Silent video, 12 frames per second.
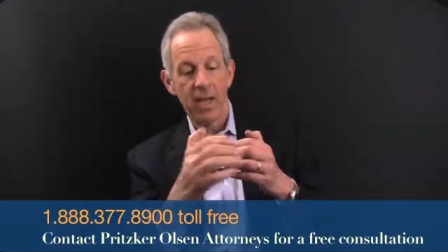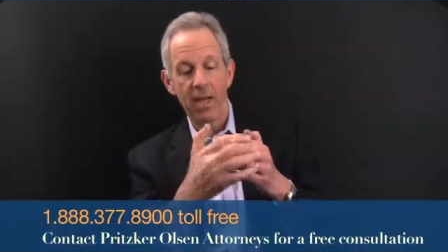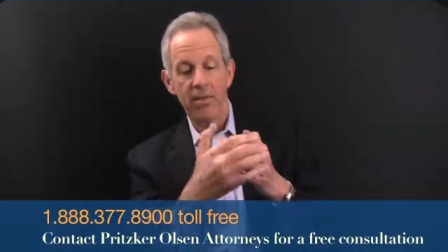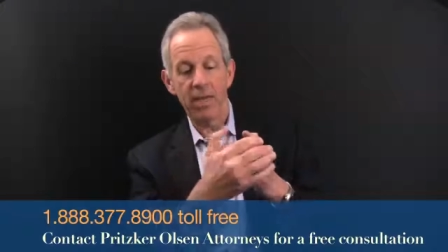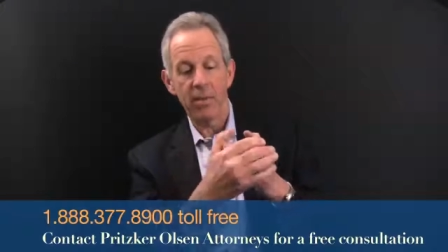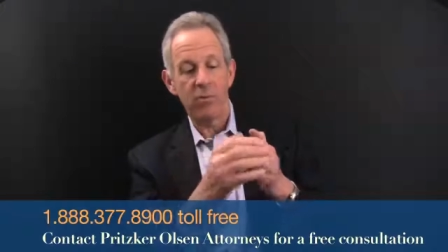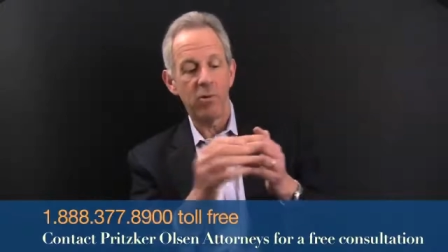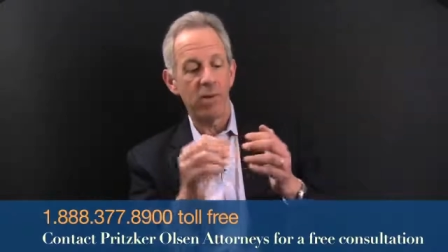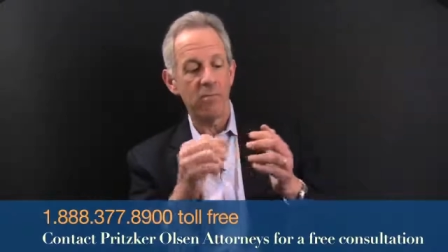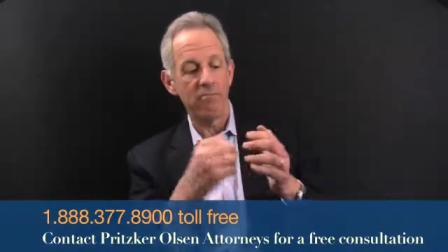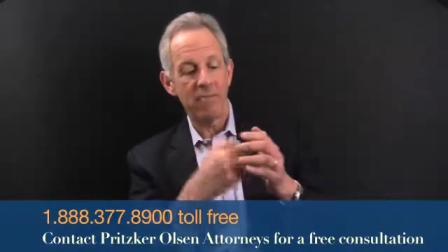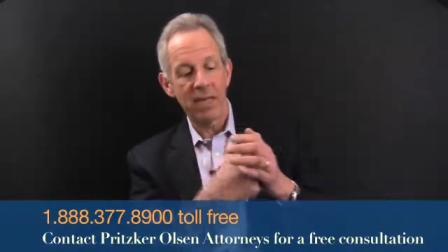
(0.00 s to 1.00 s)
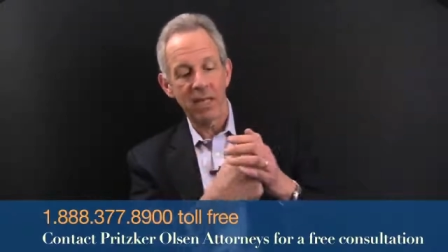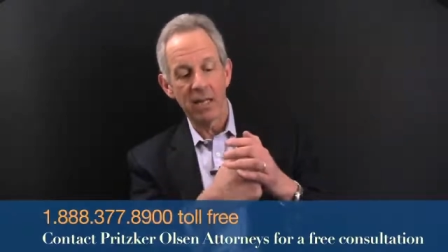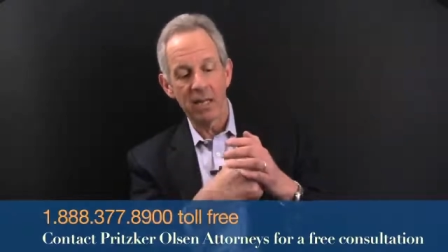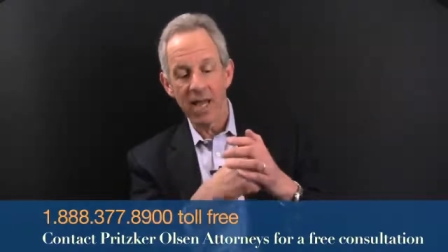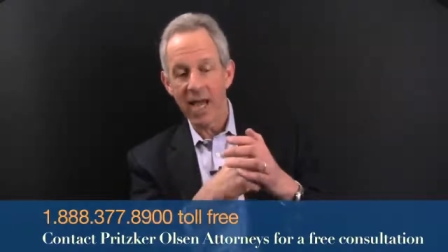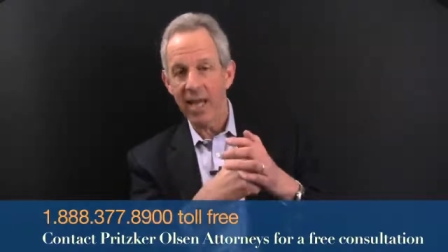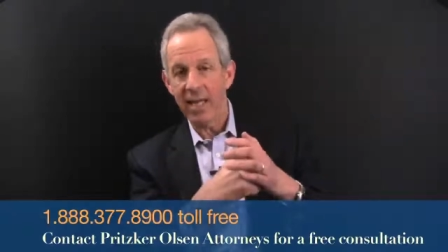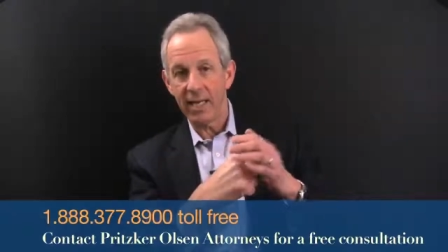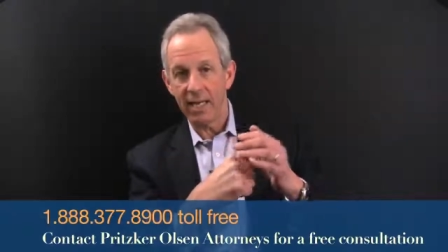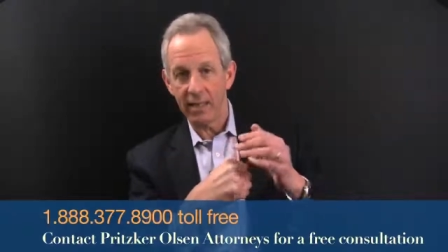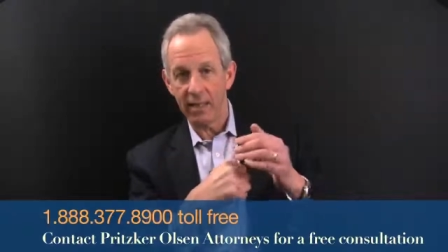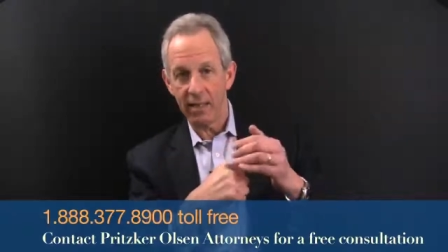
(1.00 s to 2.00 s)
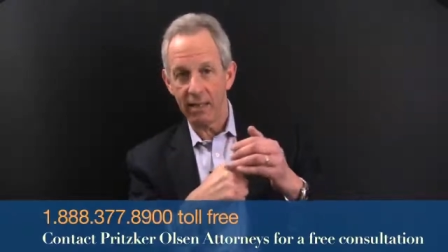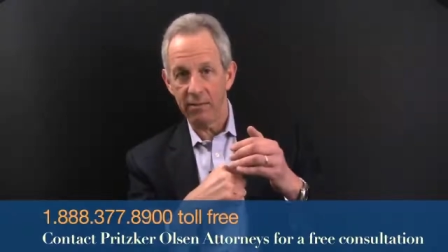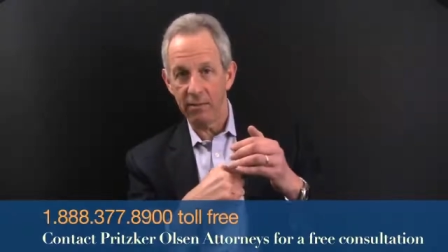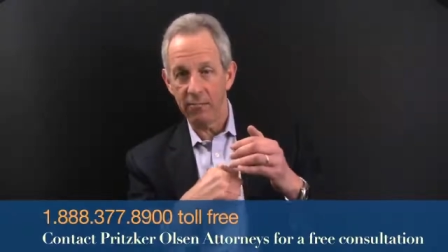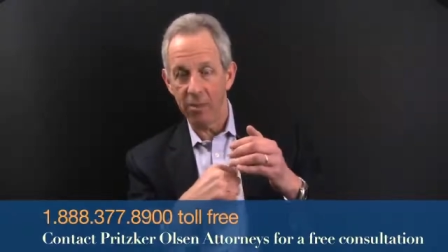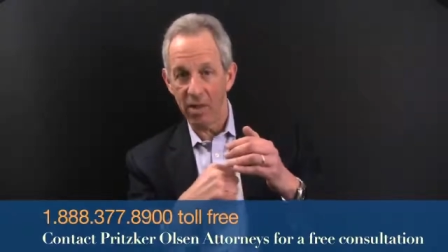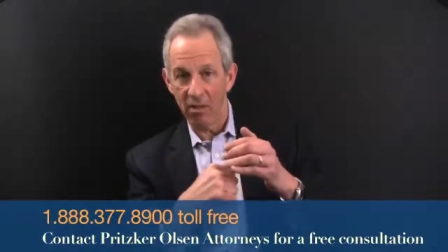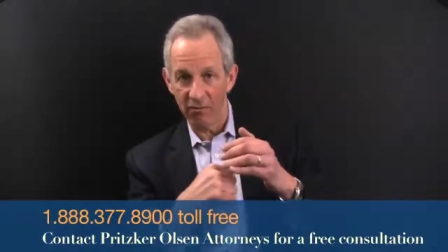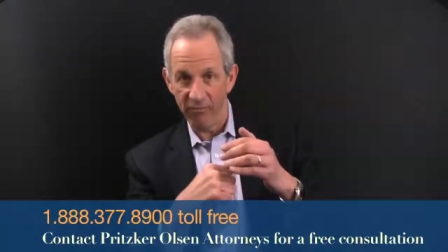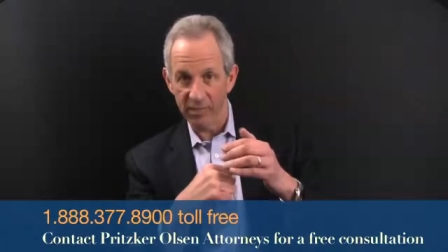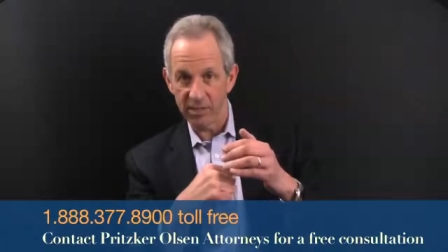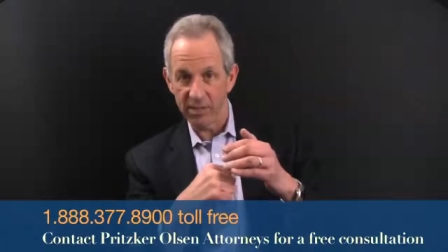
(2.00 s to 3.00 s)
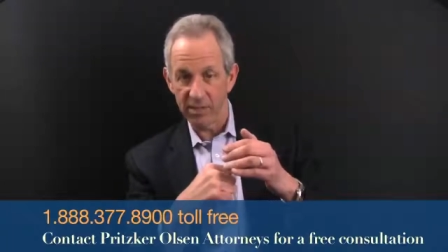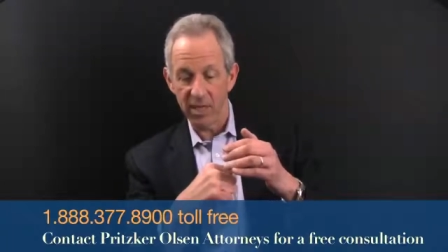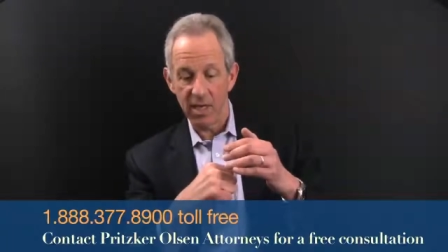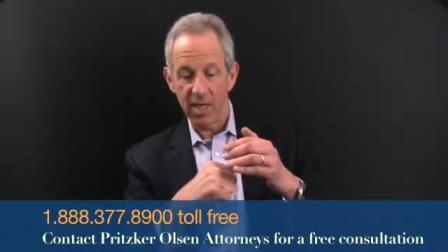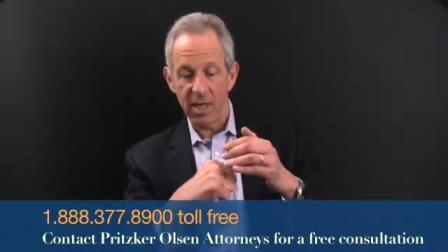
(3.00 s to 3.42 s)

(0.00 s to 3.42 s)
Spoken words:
and they put metal lining in the pelvis